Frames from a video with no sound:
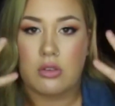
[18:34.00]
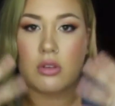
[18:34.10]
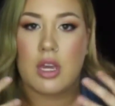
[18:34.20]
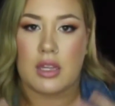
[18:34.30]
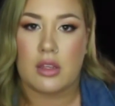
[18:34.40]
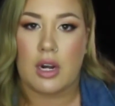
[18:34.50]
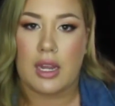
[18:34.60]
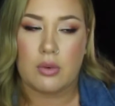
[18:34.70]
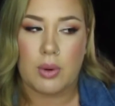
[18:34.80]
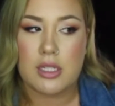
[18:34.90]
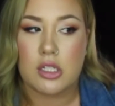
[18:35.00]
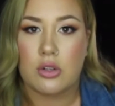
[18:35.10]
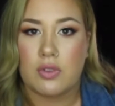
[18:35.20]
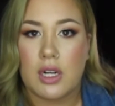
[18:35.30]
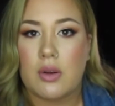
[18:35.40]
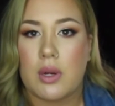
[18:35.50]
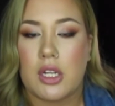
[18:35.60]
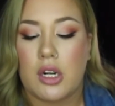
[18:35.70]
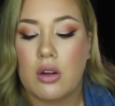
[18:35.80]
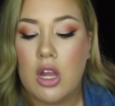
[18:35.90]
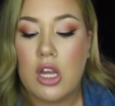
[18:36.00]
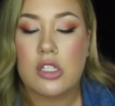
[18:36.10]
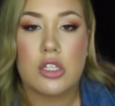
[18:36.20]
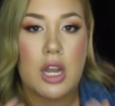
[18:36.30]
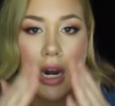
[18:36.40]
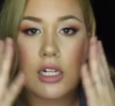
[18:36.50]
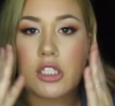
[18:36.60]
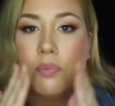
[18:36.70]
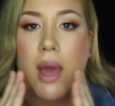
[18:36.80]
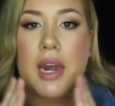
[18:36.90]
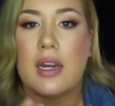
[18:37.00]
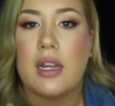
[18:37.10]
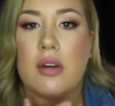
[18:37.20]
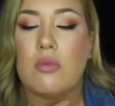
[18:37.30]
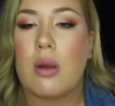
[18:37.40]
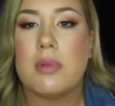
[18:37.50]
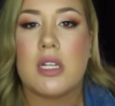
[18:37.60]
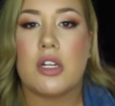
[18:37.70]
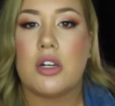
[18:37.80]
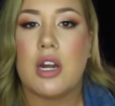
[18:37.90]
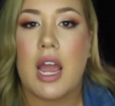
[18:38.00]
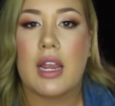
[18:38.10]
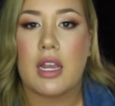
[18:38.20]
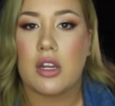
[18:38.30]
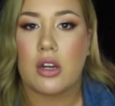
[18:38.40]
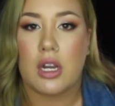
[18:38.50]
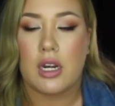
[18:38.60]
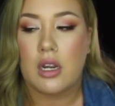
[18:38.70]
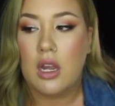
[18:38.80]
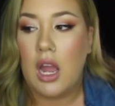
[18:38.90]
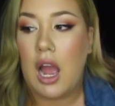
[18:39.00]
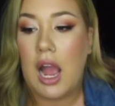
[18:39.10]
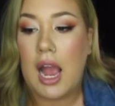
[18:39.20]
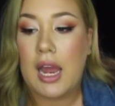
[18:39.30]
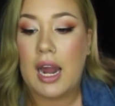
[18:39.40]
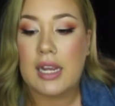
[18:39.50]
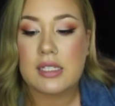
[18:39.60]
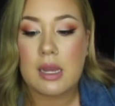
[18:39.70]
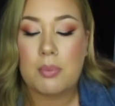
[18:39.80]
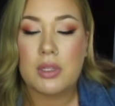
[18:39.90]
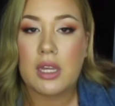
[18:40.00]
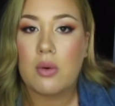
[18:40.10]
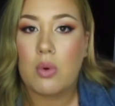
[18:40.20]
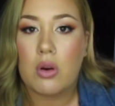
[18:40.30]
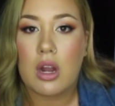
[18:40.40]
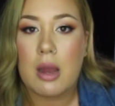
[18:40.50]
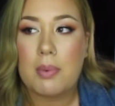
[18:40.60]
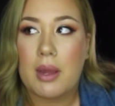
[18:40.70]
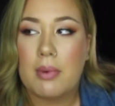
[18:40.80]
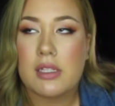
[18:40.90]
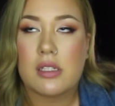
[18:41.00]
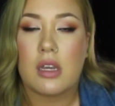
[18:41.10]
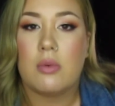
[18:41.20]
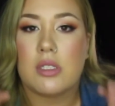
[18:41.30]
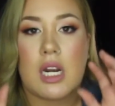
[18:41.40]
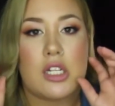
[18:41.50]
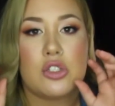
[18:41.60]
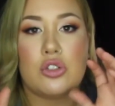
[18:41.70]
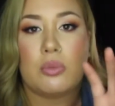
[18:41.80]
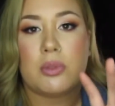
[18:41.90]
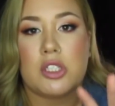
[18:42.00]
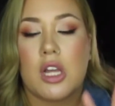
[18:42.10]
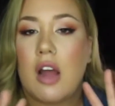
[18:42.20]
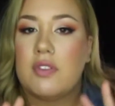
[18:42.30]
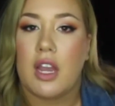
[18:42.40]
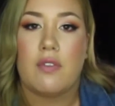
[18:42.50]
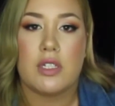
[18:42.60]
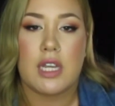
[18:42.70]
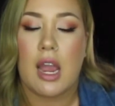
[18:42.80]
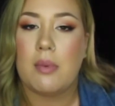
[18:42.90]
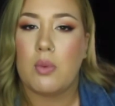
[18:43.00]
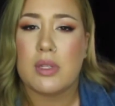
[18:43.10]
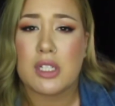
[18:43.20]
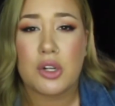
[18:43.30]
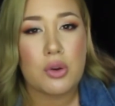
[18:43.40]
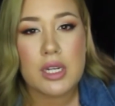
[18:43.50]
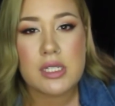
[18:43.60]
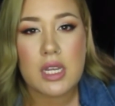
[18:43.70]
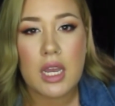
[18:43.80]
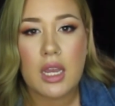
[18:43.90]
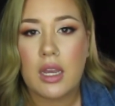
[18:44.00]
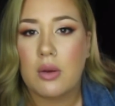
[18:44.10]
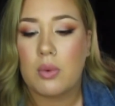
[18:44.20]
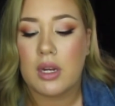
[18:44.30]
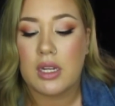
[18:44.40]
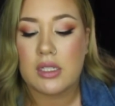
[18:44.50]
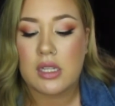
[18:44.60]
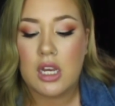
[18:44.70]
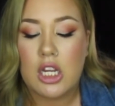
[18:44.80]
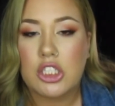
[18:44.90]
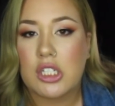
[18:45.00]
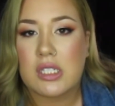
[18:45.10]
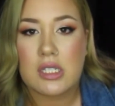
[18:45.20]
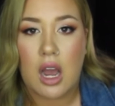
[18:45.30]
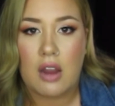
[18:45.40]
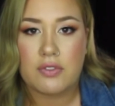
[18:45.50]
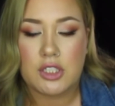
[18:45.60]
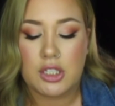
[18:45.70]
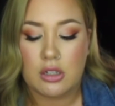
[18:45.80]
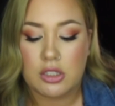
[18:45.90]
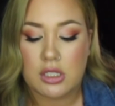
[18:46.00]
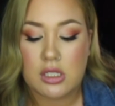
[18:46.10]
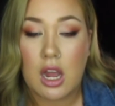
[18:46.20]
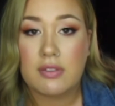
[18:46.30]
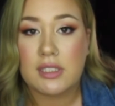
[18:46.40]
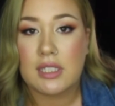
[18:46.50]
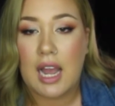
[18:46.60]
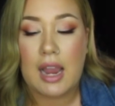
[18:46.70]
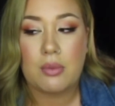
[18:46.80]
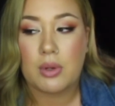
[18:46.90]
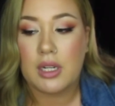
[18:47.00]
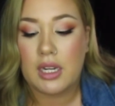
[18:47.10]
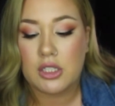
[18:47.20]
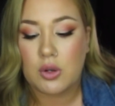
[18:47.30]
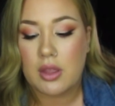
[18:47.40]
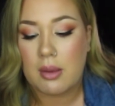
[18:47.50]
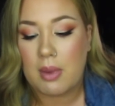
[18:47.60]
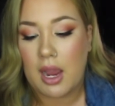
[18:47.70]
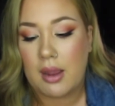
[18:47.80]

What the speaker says: get the like residue of the liquid, you know. So you kind of just pat it in, rub it down your neck, and you're good. And I slept with it, woke up, and my skin was like super soft every time. It wasn't greasy, it was just soft, you know, just soft, and I really enjoy them.